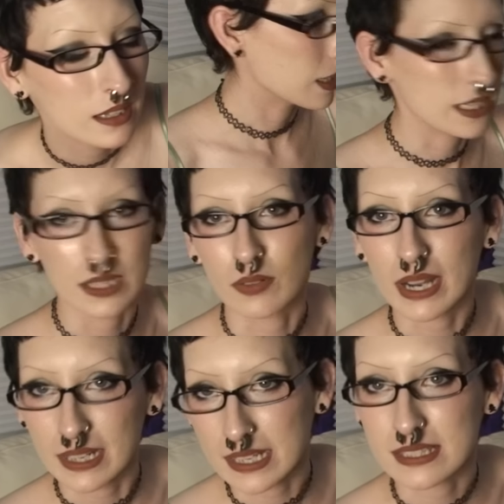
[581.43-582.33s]
And then
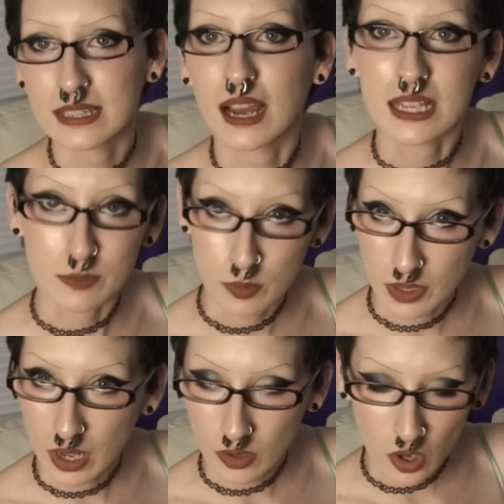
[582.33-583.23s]
right next to the isopropyl
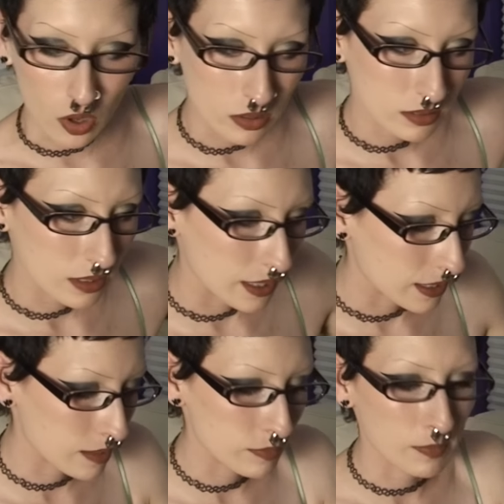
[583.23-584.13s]
alcohol, I
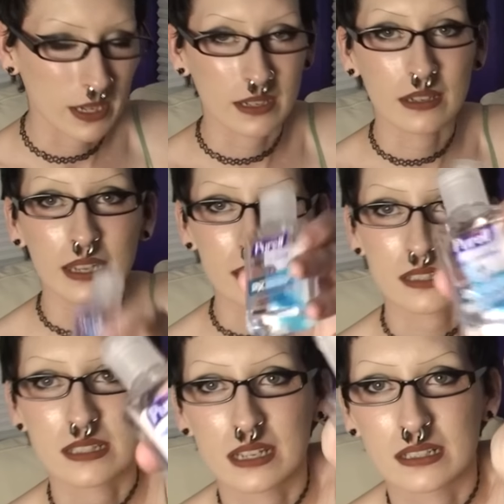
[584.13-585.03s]
keep my
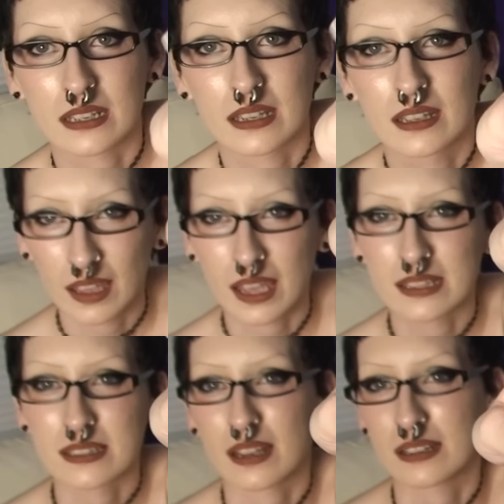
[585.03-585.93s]
handy dandy
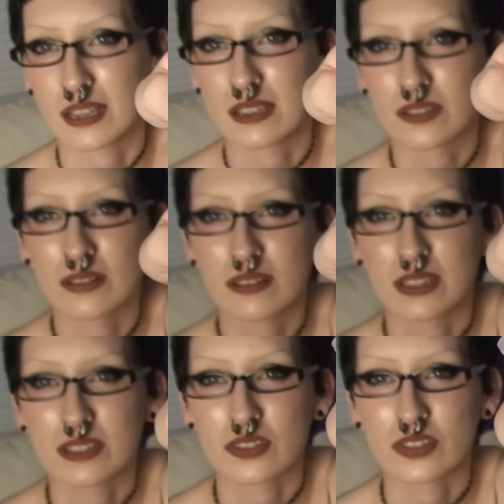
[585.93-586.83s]
hand sanitizer.
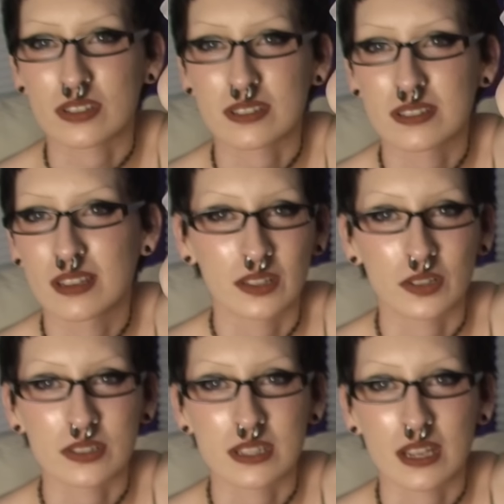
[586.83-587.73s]
This is just
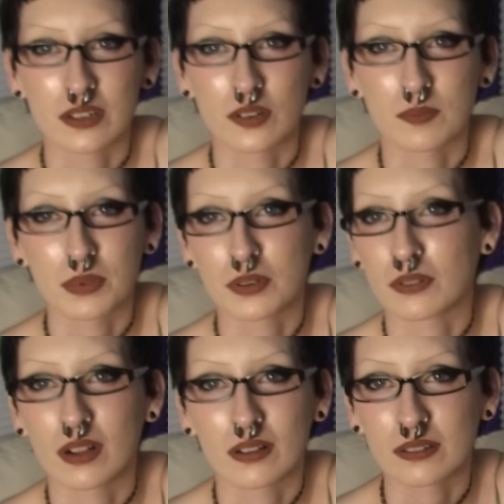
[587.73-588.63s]
your standard
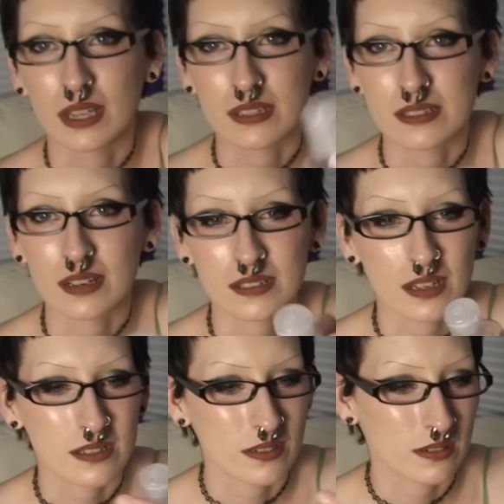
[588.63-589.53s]
Purell hand
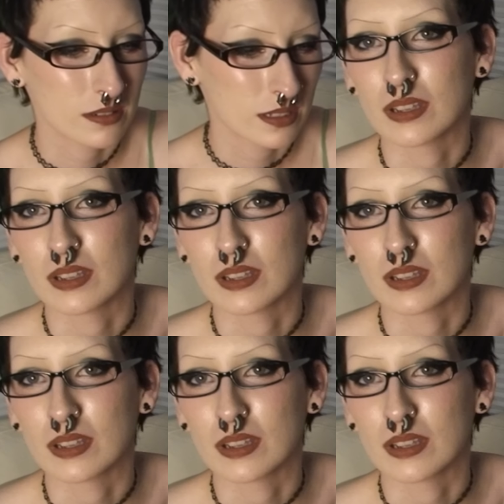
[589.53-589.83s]
sanitizer.